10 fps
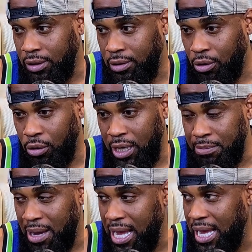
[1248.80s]
or in
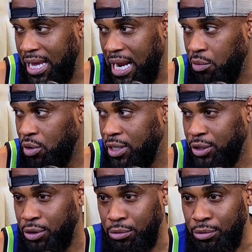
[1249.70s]
my head, I wanted
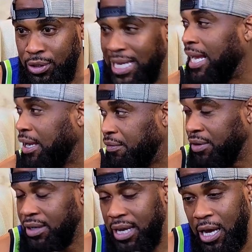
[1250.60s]
to save and
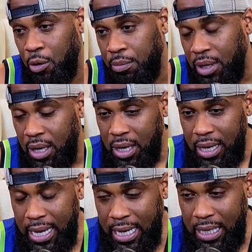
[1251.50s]
help,
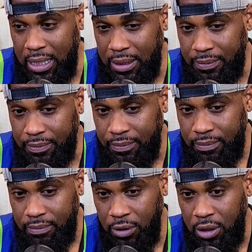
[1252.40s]
and and
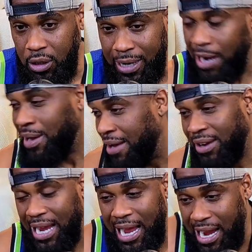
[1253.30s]
I don't have
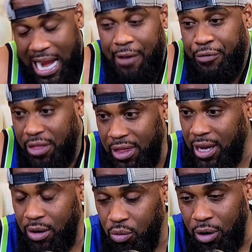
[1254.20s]
everything in the
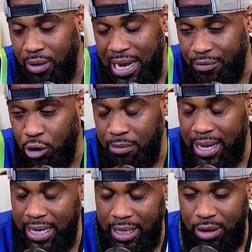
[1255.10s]
world. I don't have all my,
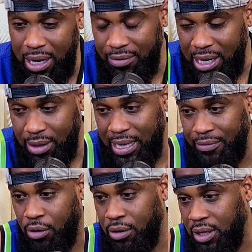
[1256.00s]
I don't have
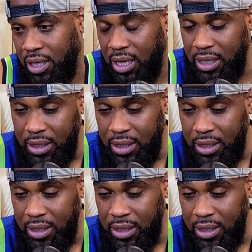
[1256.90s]
all the